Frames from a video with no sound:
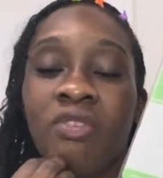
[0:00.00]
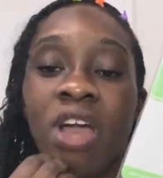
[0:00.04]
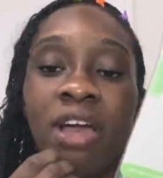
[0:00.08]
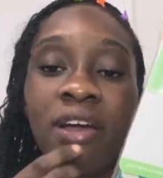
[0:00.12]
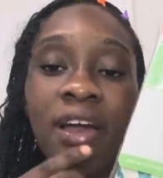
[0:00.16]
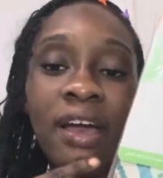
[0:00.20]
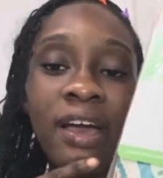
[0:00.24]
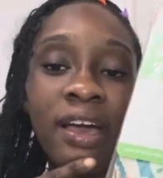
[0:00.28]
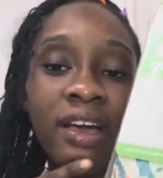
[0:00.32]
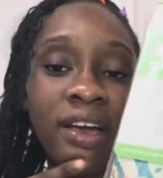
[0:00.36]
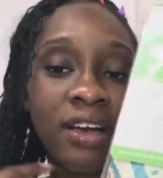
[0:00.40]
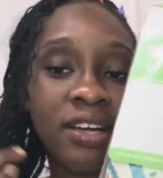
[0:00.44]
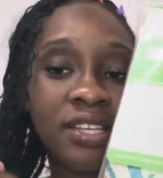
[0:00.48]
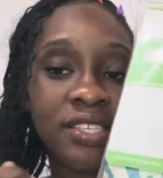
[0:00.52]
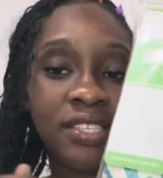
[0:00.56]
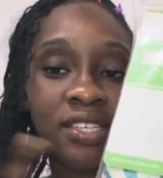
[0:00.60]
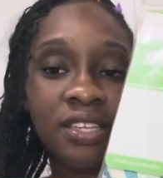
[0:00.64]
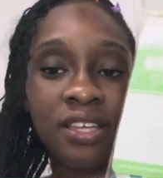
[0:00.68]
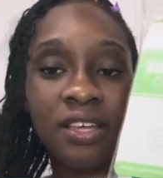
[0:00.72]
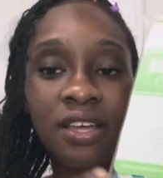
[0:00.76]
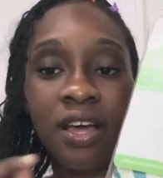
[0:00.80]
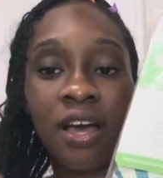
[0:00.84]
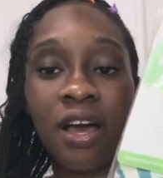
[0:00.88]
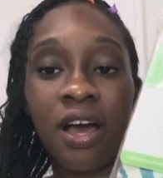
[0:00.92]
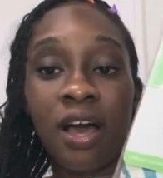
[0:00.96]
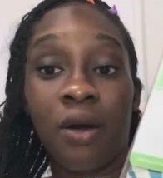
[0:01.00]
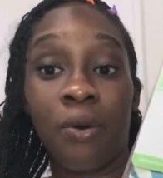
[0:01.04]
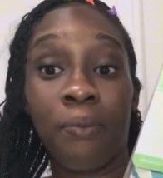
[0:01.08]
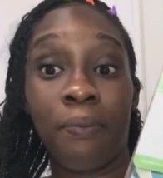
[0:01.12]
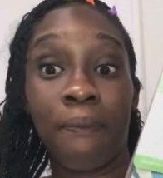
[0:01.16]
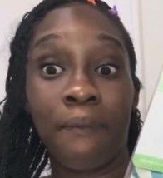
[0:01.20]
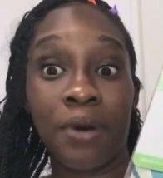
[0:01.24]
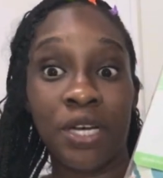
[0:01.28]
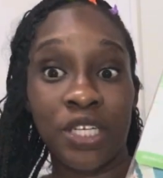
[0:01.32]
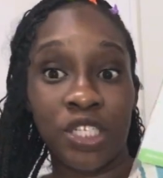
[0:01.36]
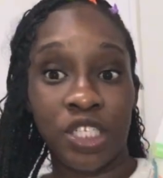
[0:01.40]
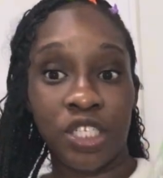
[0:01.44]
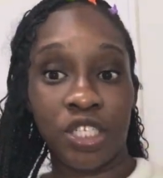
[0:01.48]
I got a
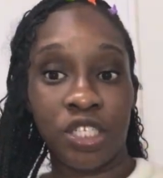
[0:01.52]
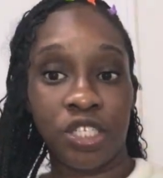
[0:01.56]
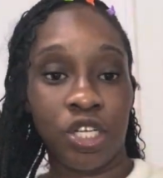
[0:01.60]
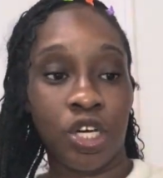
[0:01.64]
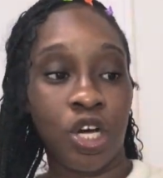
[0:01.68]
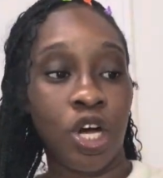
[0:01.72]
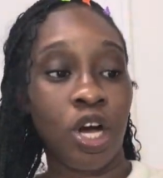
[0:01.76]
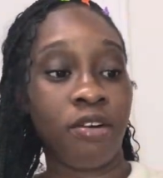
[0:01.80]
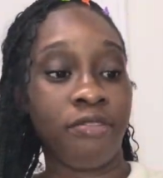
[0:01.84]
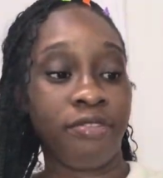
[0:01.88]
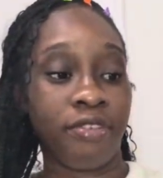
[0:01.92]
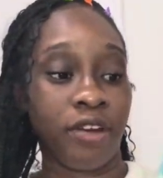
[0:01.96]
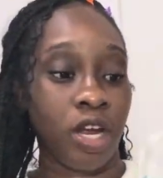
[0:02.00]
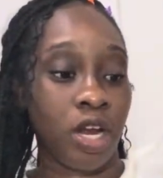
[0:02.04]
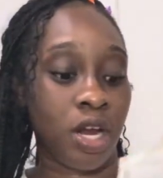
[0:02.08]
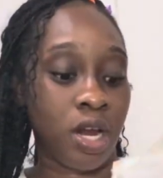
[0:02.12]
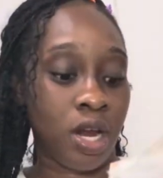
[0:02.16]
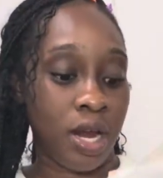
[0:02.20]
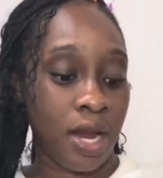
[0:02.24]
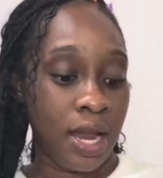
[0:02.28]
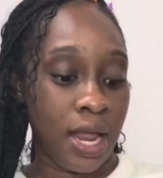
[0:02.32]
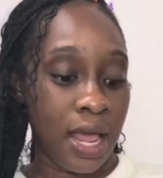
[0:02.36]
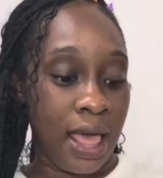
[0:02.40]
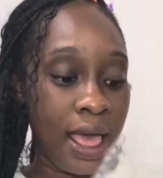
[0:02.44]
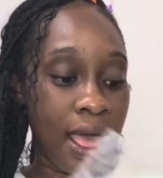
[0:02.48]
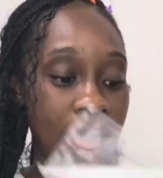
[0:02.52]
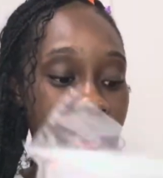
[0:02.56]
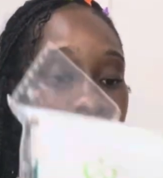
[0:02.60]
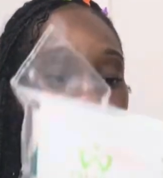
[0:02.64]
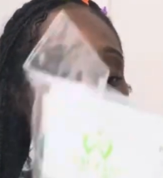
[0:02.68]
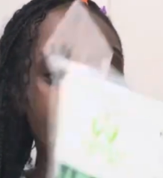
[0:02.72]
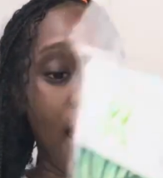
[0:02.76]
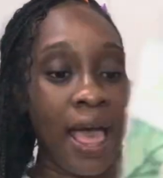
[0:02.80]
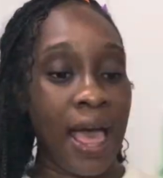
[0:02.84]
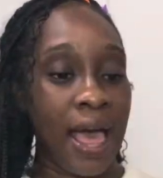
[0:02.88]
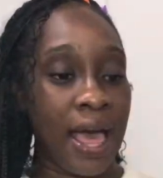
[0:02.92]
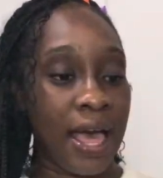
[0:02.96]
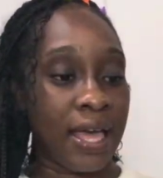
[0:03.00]
machine cover.
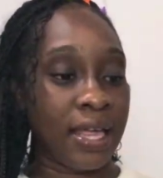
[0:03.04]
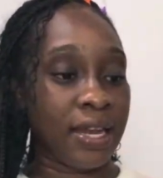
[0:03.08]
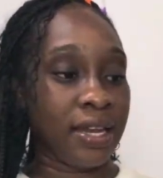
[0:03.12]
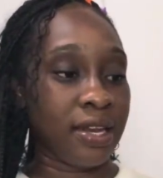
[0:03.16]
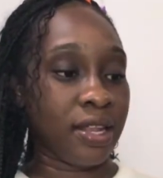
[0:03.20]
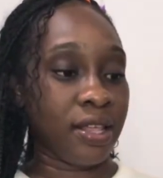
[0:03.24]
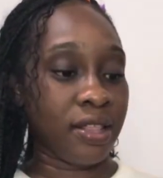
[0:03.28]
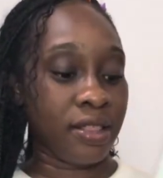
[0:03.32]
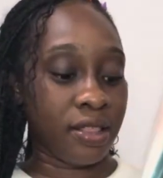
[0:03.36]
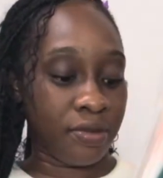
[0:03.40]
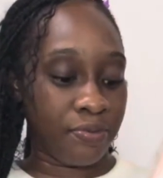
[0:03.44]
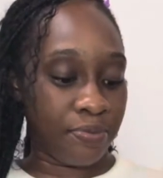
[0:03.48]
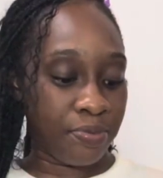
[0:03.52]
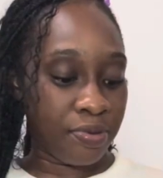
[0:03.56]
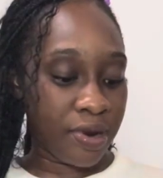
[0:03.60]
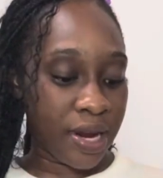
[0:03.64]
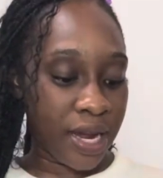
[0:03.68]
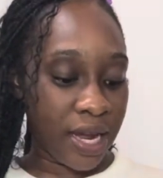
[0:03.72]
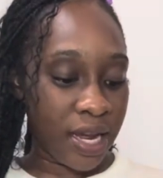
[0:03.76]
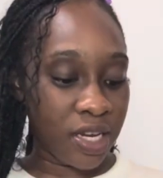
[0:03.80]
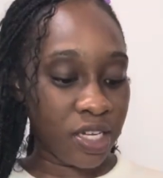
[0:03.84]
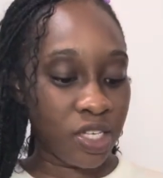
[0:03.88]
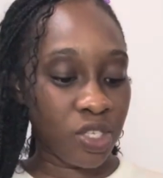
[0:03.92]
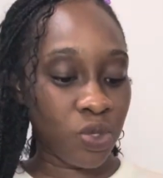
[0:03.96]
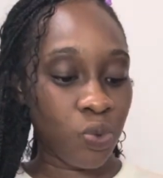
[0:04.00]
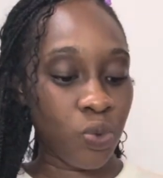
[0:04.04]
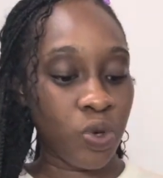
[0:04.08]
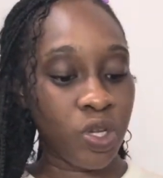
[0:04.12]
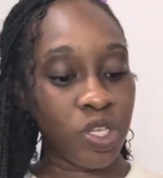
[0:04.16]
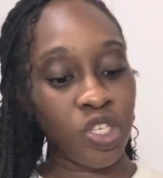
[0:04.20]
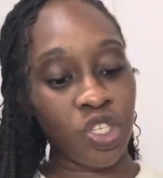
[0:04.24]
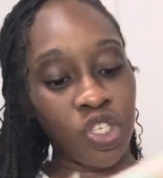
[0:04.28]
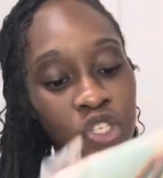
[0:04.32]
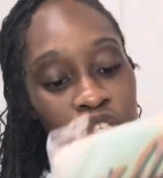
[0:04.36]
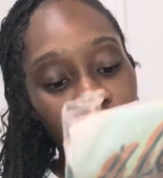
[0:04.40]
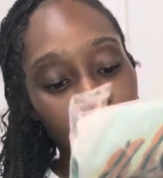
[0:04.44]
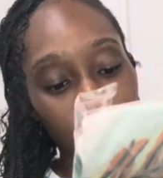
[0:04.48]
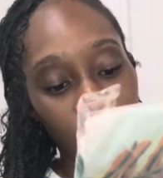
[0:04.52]
And the price
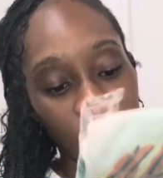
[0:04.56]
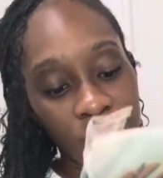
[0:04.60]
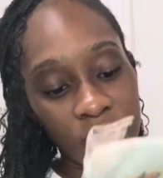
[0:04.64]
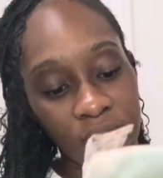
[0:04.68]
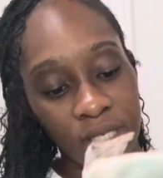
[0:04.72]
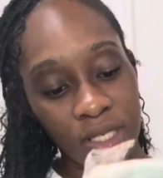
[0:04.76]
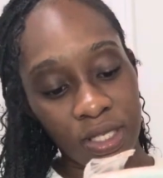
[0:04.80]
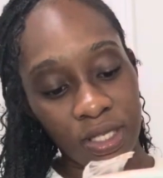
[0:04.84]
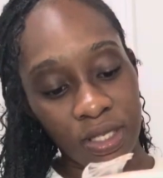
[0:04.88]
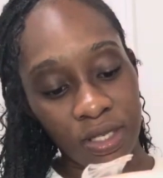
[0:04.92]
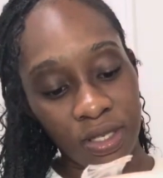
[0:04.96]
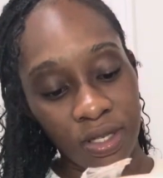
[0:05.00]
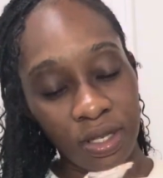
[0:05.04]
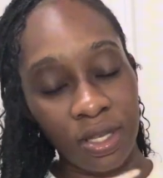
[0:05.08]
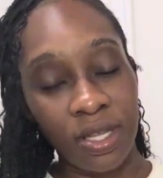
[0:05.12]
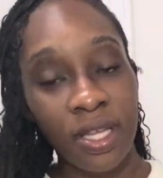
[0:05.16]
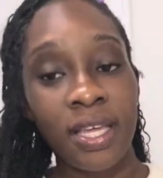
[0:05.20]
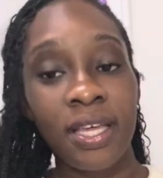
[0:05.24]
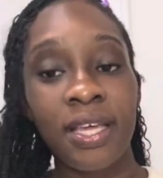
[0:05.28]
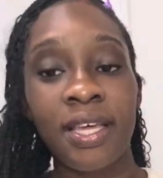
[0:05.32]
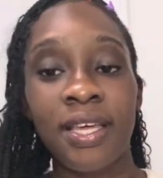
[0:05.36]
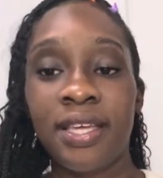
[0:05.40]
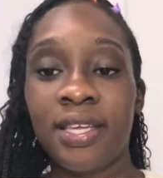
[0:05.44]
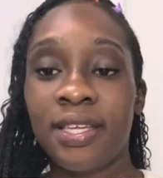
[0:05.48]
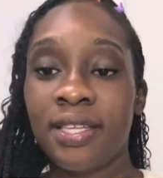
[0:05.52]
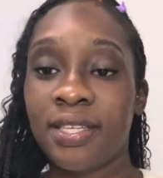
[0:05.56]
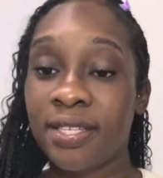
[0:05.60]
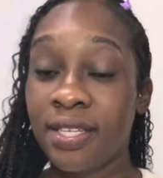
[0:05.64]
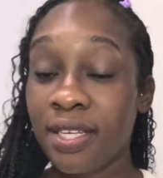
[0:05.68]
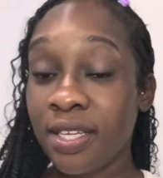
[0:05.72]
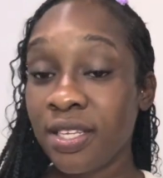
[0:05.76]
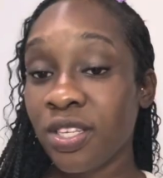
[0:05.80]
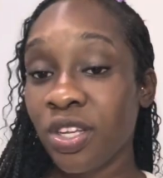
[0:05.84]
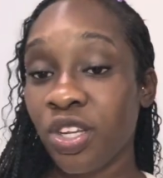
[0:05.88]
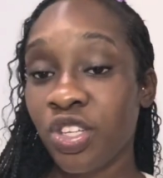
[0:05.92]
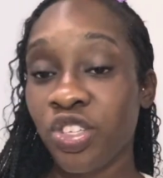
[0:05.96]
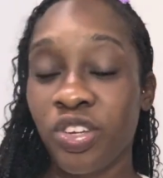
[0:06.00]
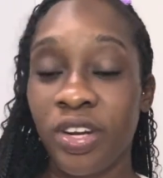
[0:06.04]
was just
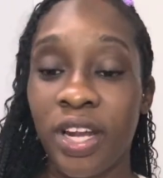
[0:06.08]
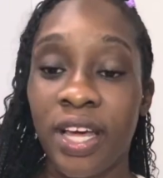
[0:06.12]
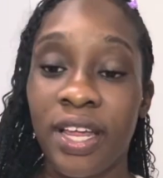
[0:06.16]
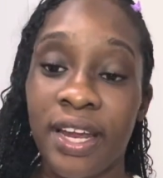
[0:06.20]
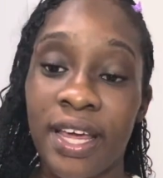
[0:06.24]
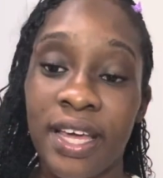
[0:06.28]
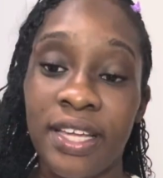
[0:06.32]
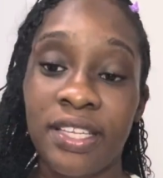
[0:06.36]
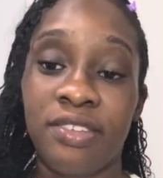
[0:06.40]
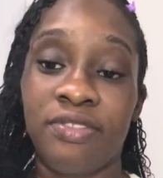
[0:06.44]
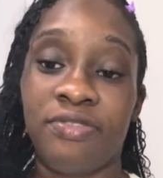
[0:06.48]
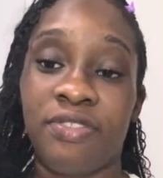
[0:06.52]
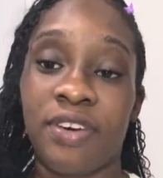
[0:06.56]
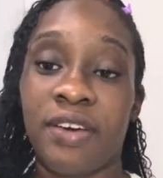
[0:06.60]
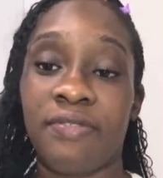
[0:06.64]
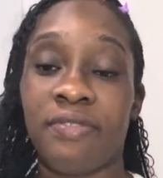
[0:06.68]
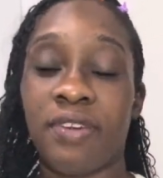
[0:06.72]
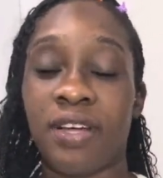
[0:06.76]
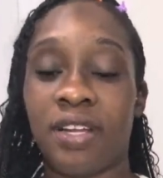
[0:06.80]
$695.